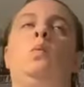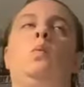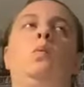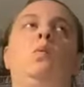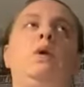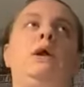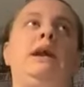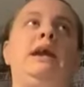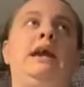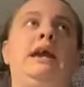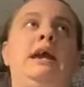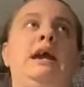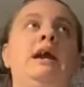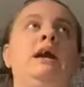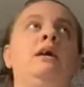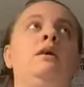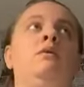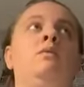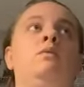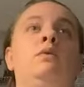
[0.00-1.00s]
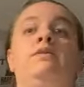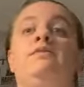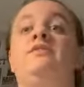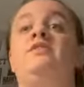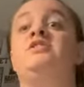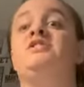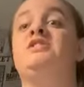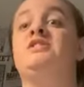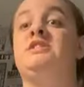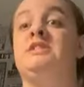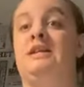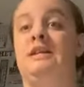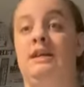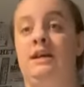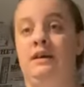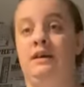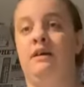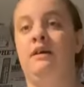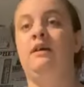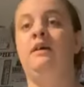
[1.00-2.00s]
where we first
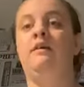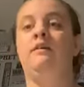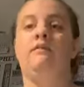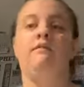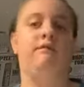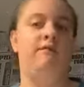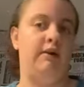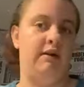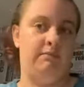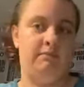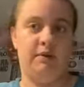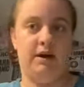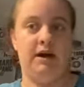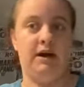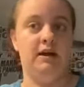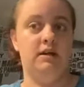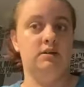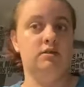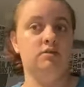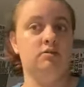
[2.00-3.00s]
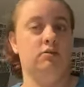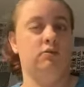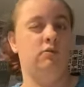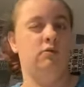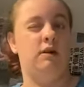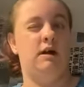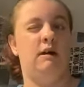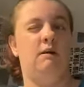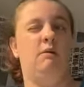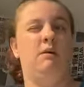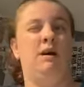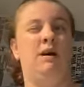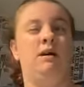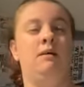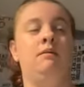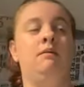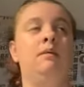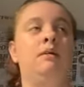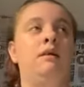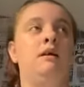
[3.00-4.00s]
see vampires or our
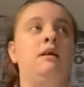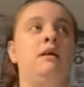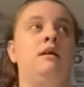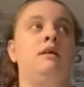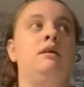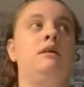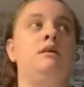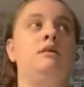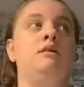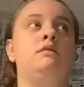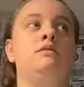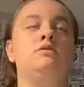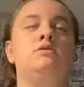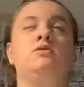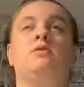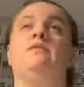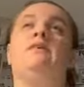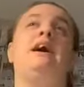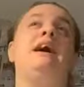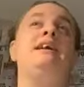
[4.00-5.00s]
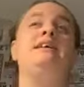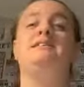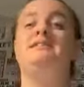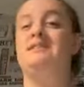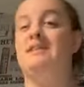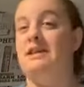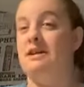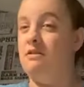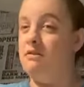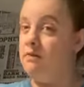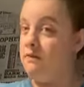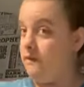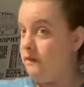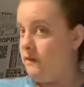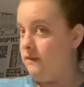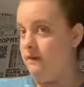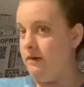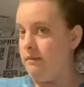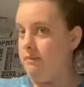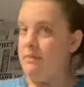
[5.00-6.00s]
sort of idea of
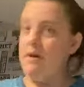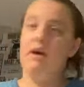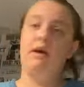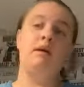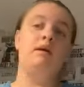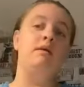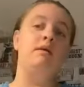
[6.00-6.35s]
the vampire